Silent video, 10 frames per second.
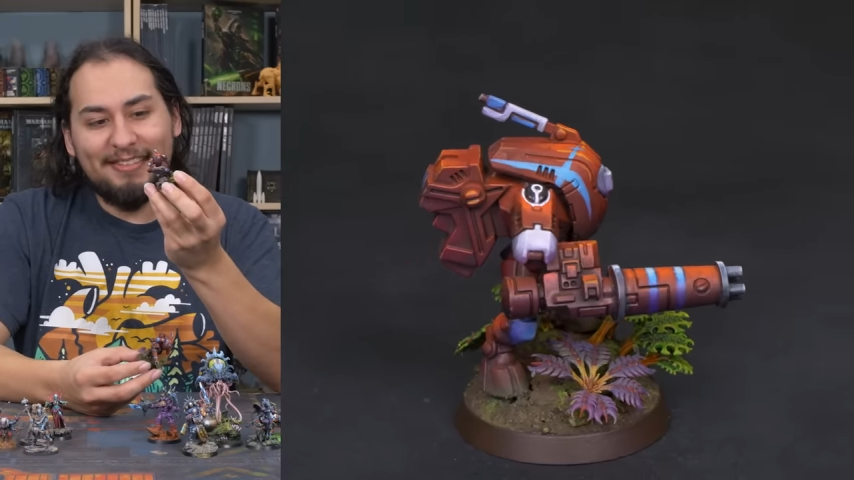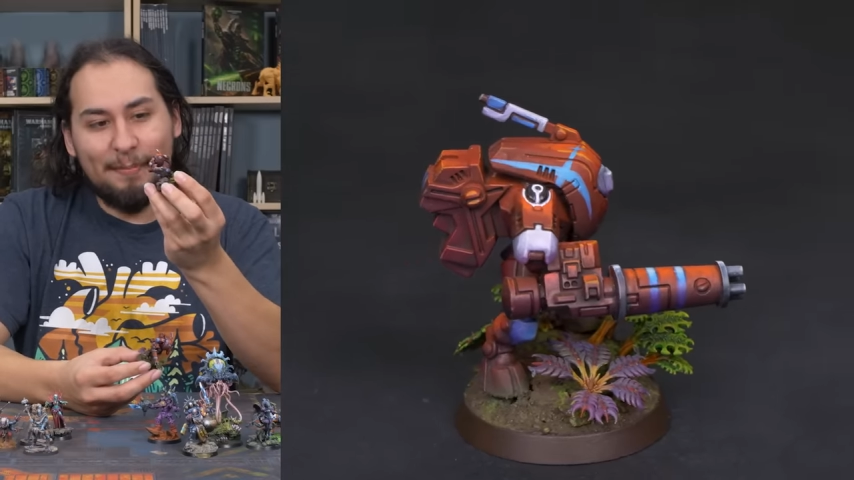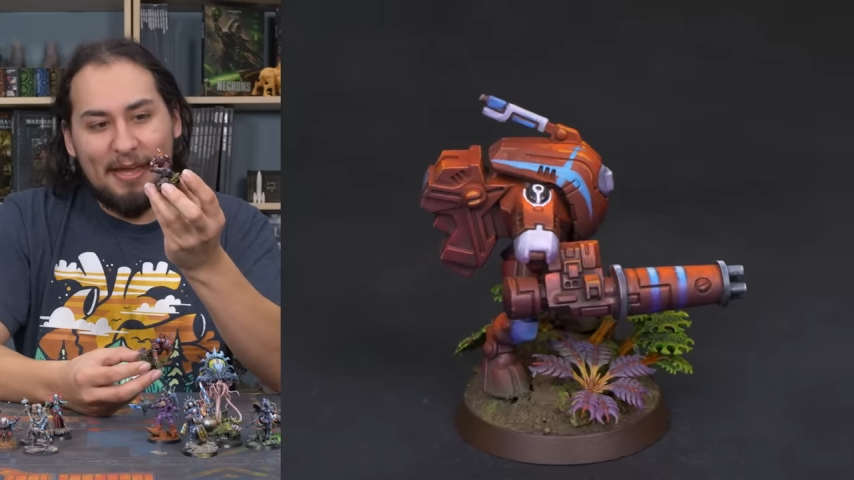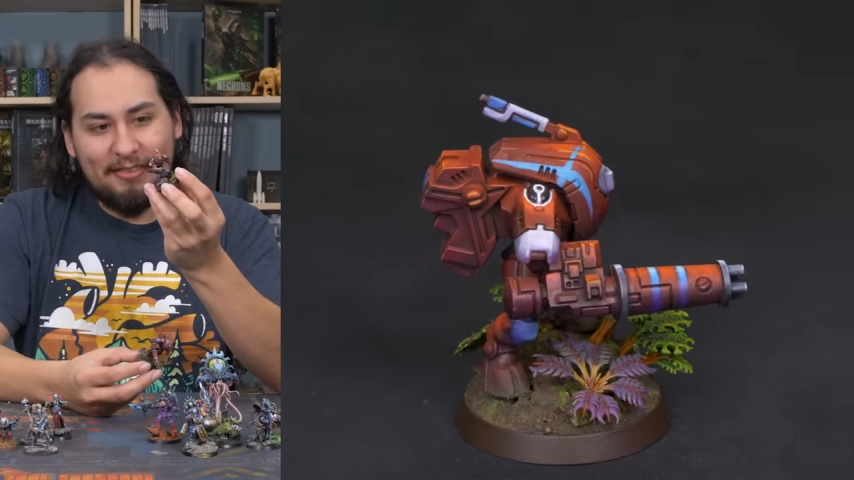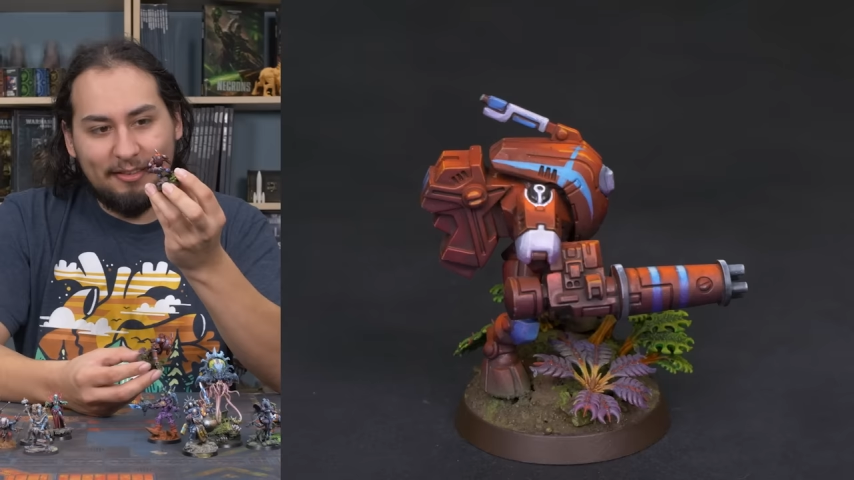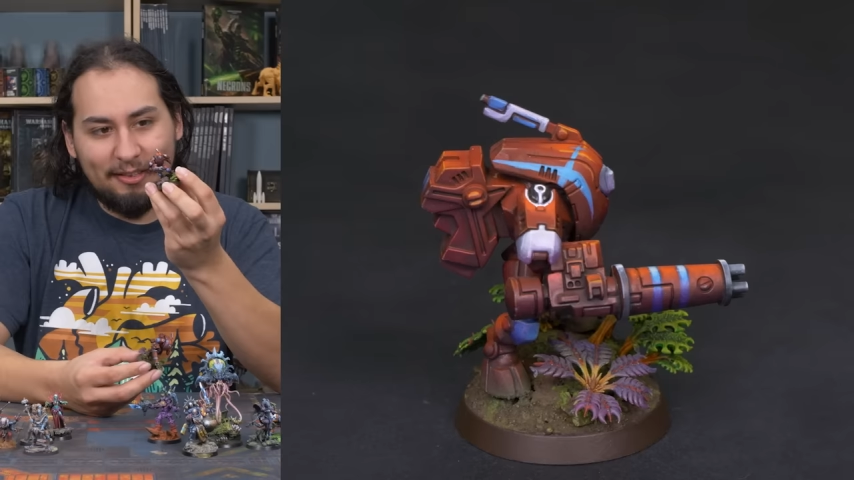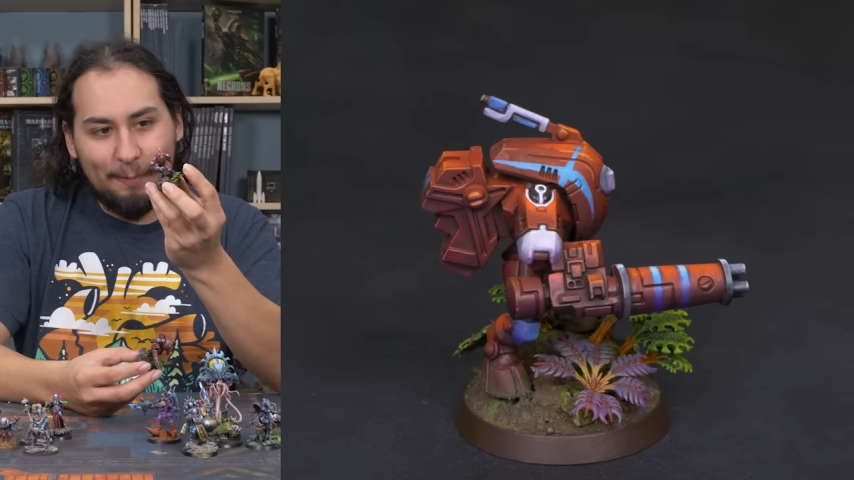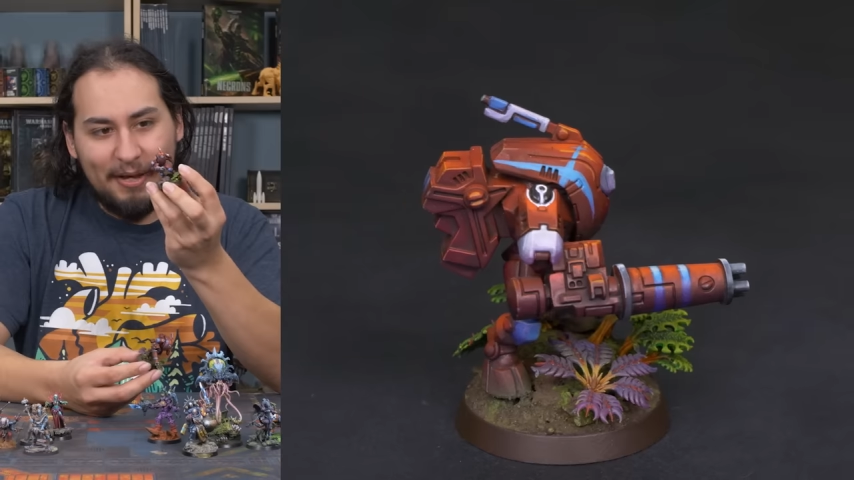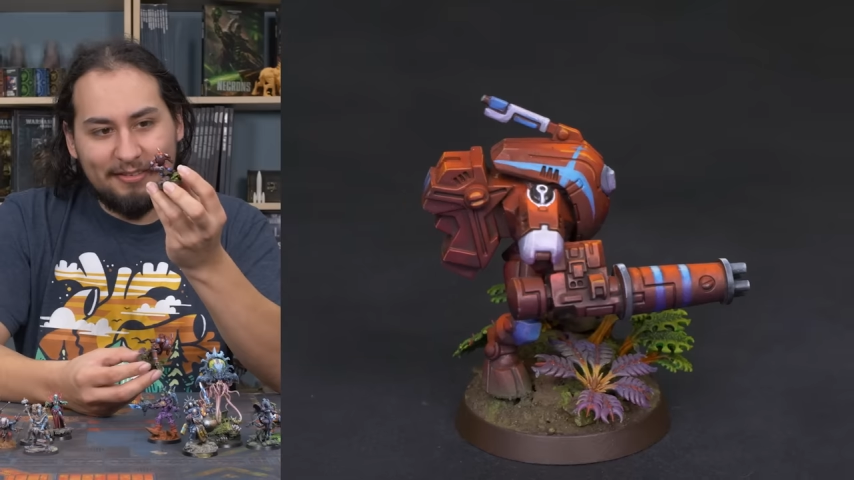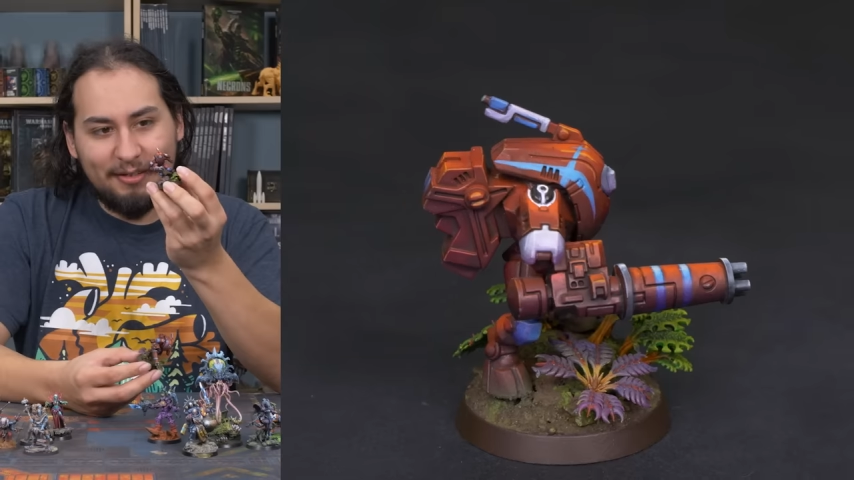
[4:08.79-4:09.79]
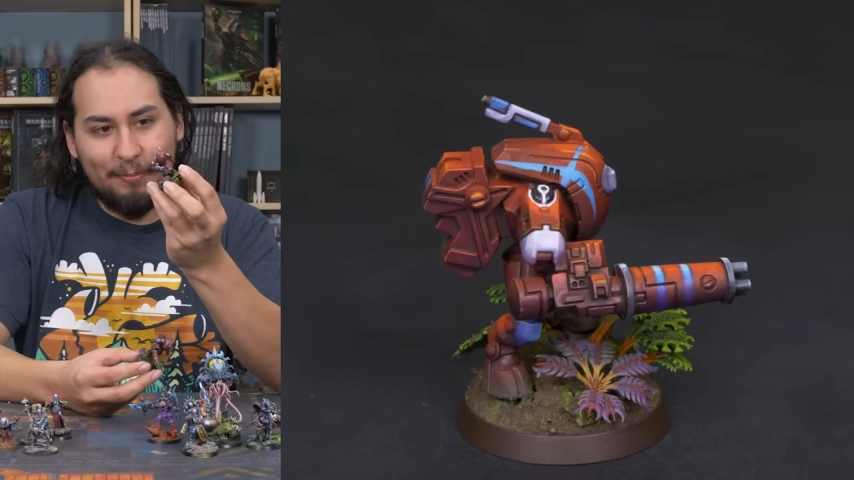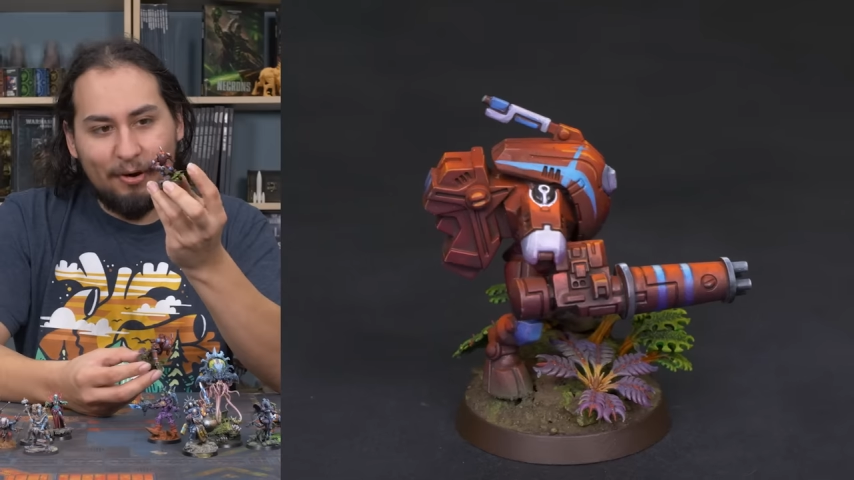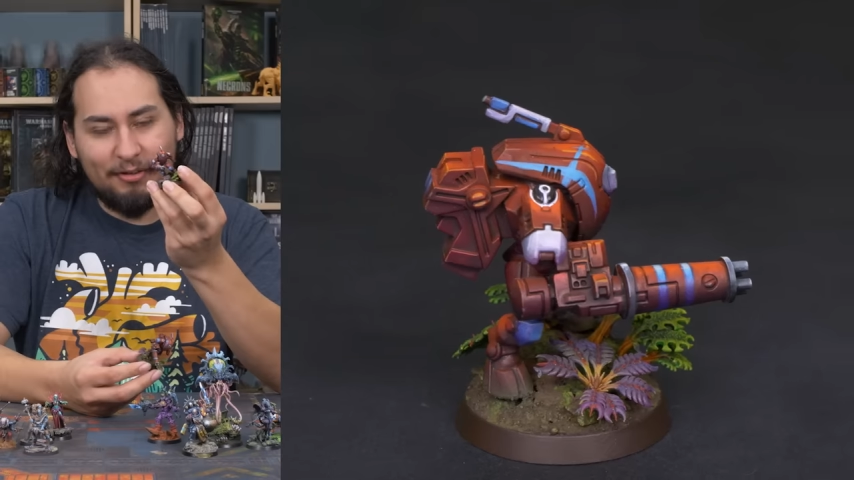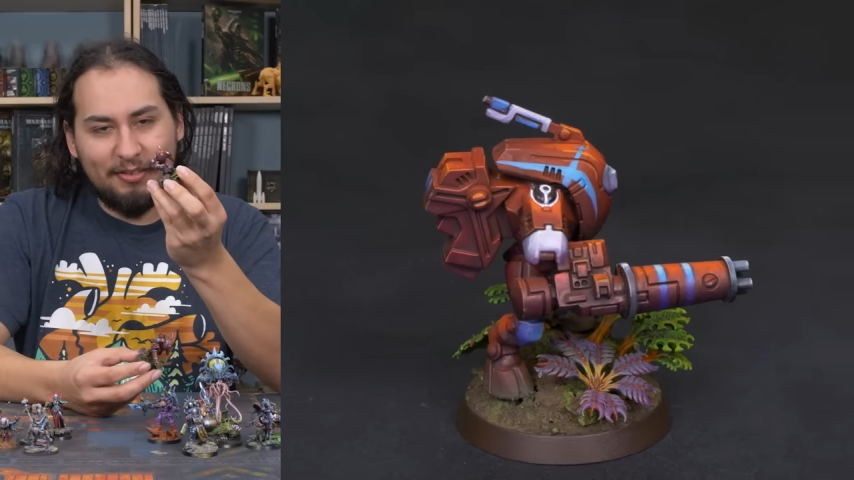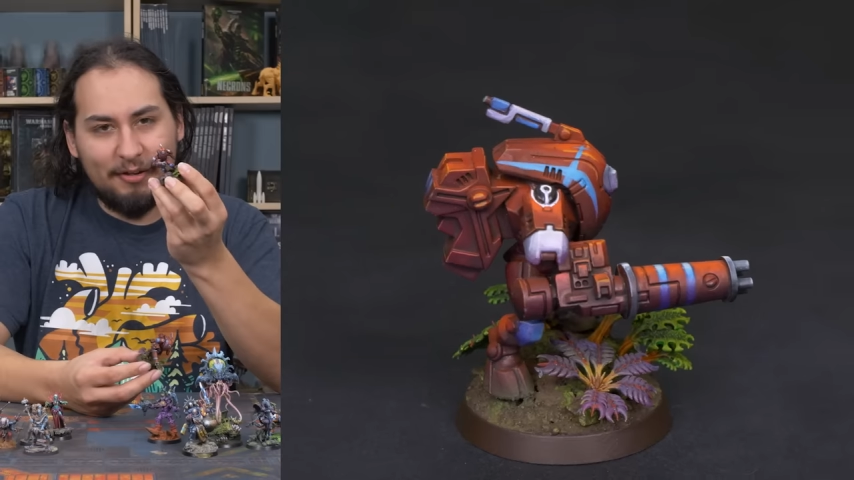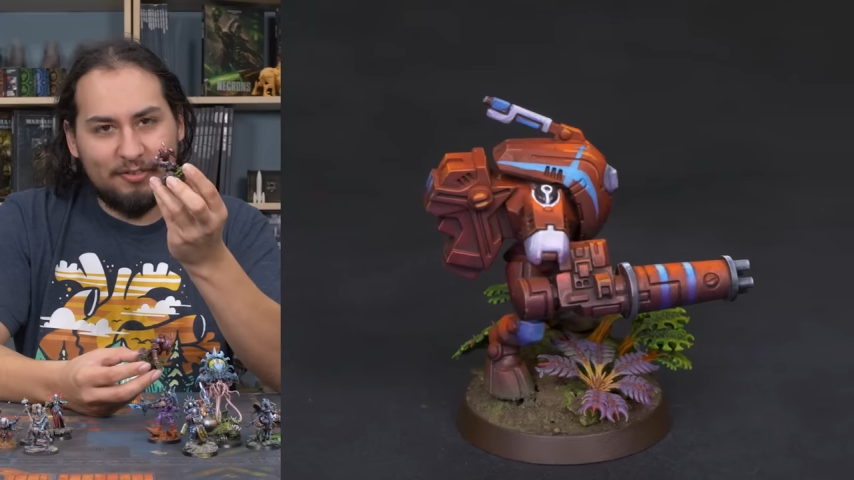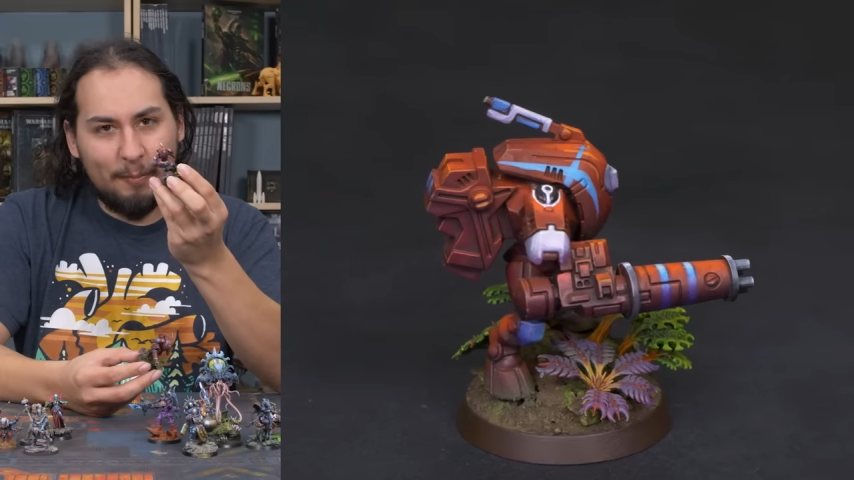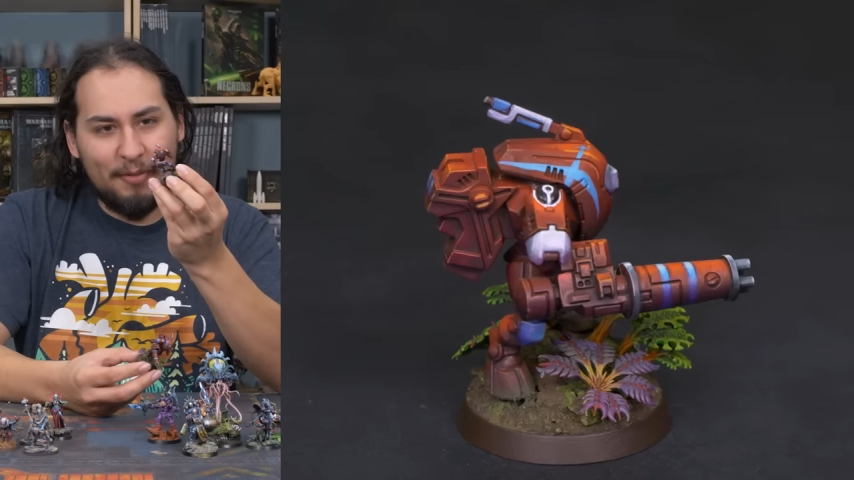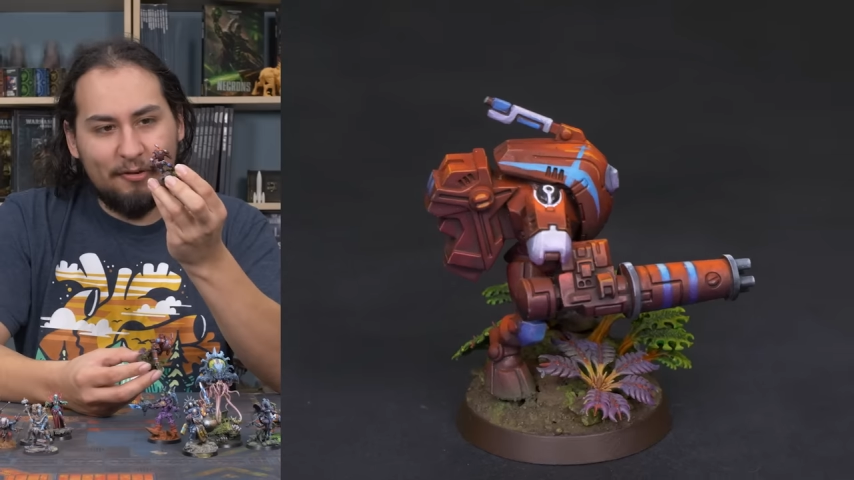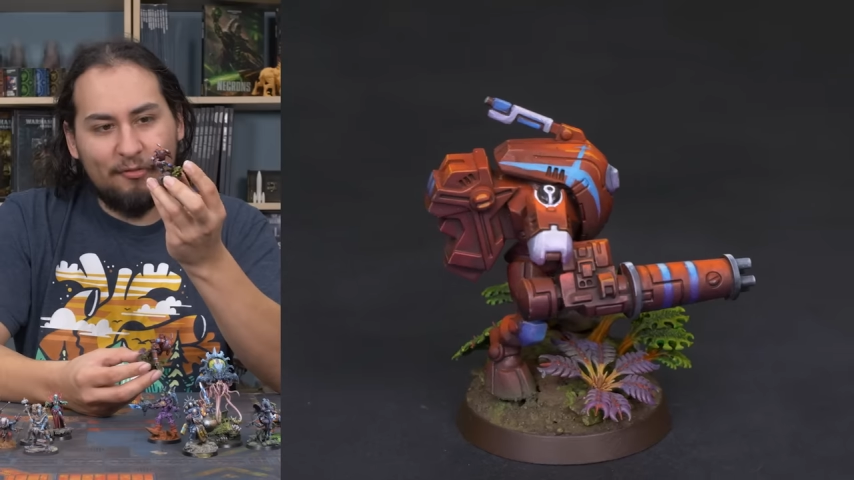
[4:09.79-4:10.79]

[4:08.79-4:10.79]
to make the little basing parts out of something